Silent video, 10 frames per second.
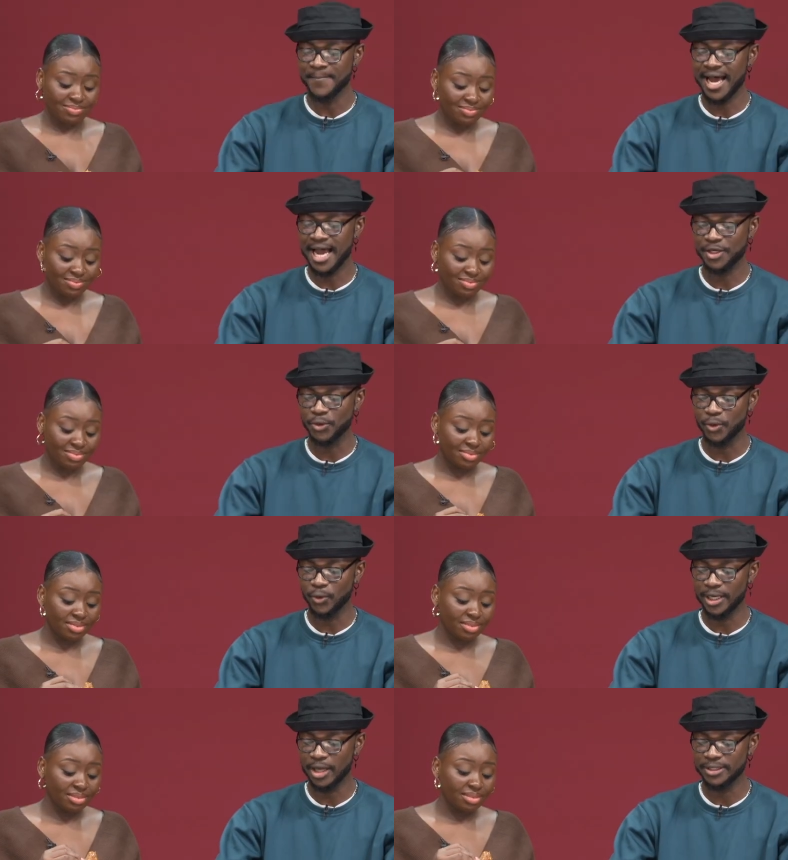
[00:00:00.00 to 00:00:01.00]
Speaker 1: mad
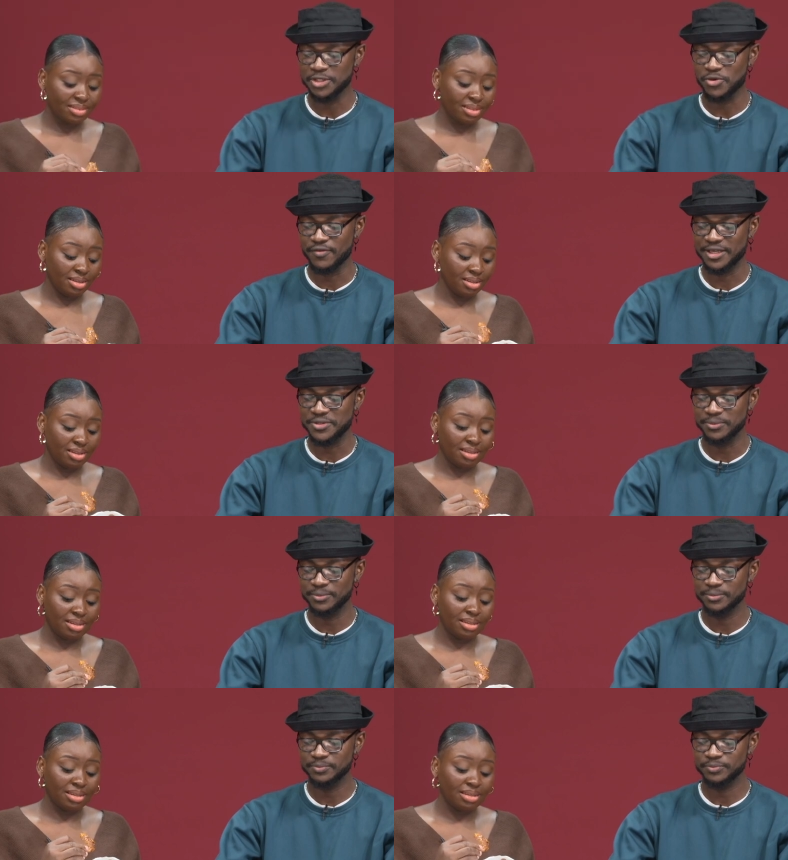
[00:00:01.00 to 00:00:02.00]
oh, and now that's overdo.
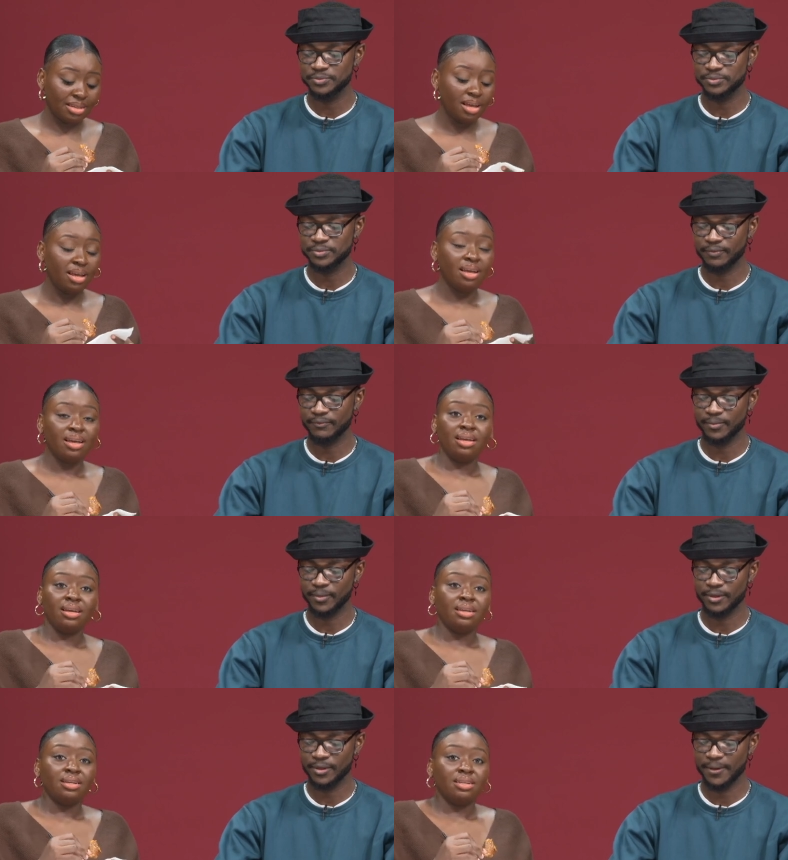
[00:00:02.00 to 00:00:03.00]

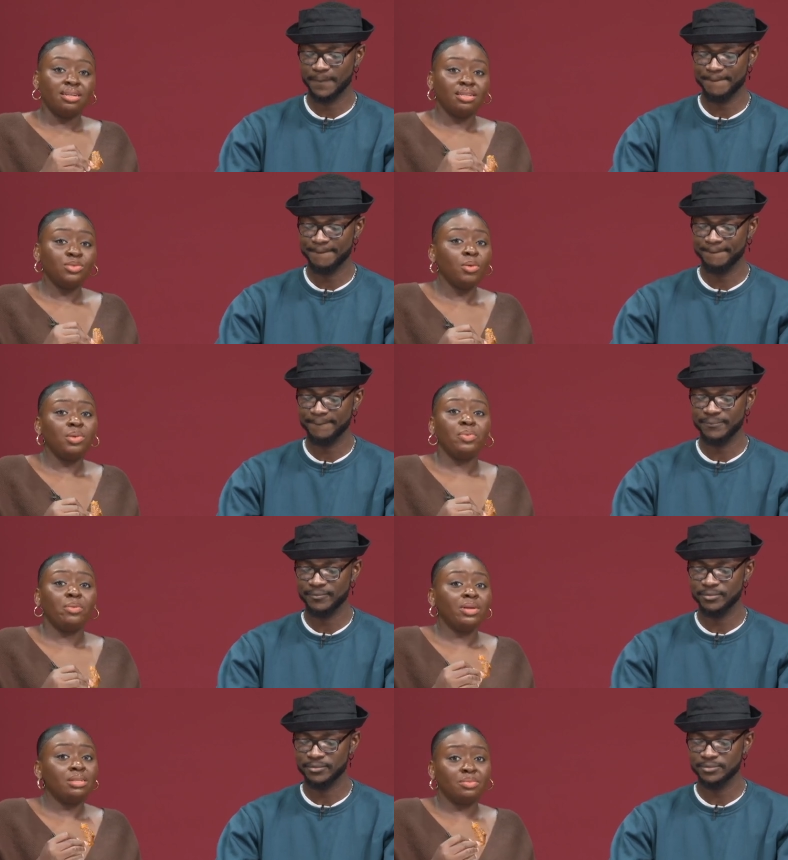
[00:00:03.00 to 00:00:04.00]
Speaker 2: It's probably
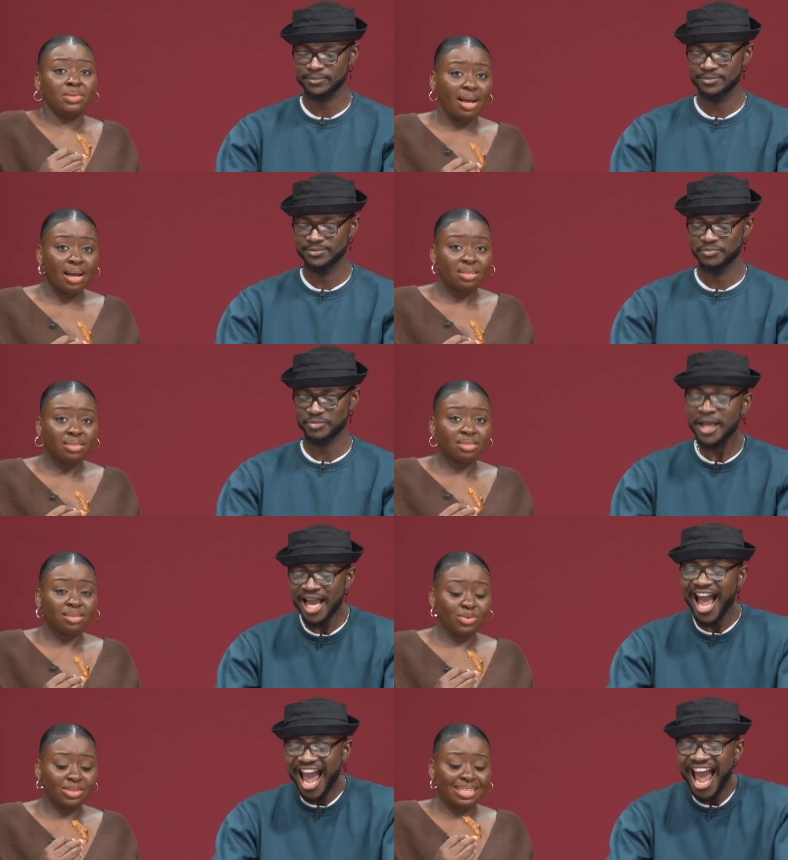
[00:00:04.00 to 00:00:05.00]
pepper them
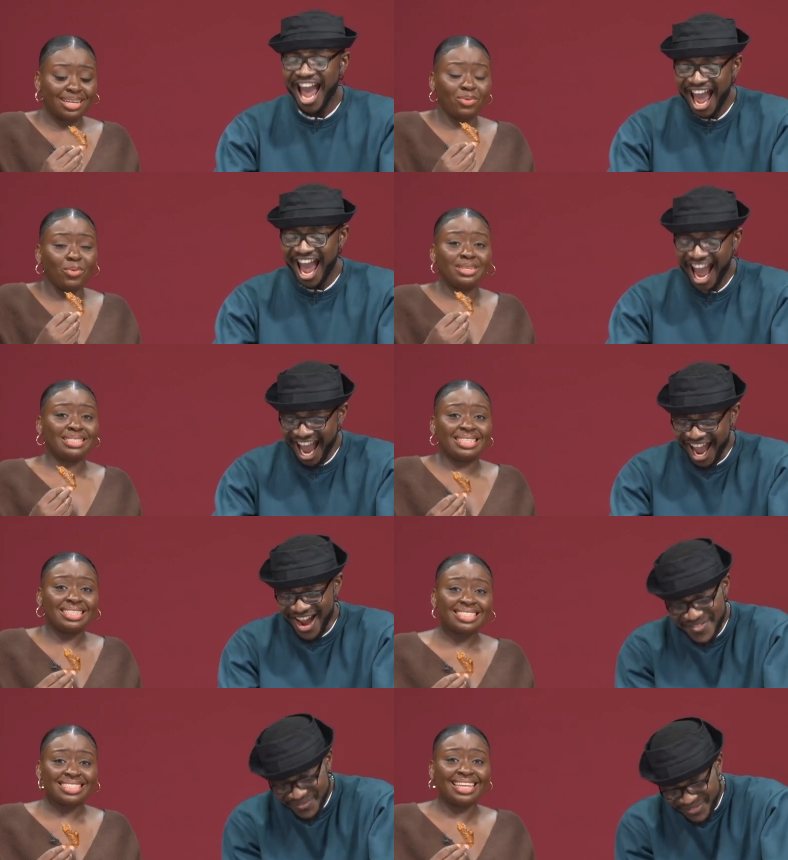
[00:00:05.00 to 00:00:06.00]
because like who is
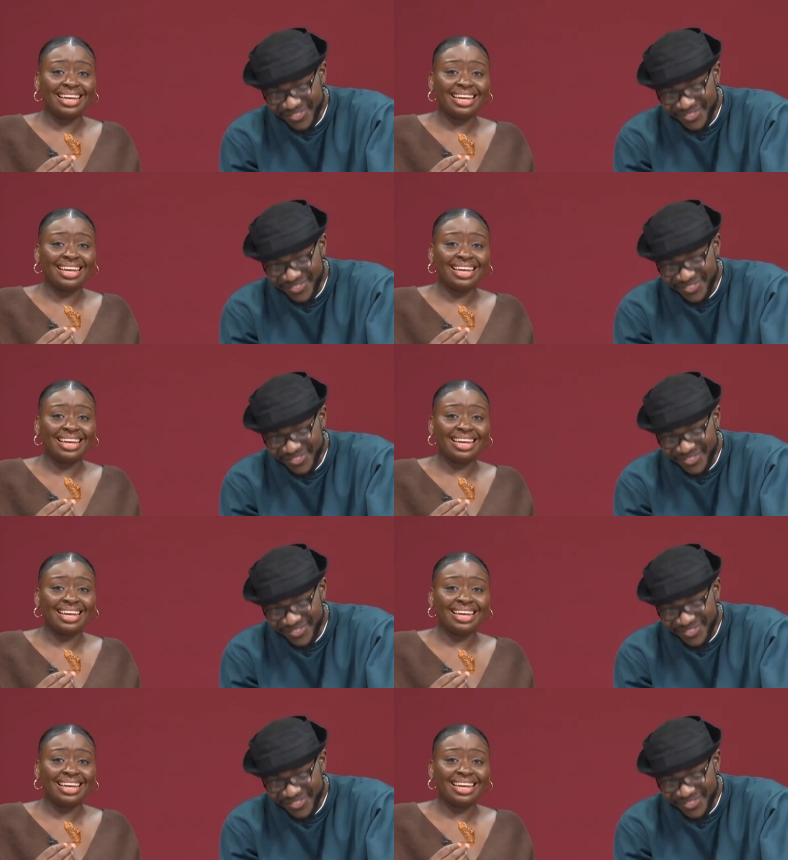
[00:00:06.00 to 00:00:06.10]
this?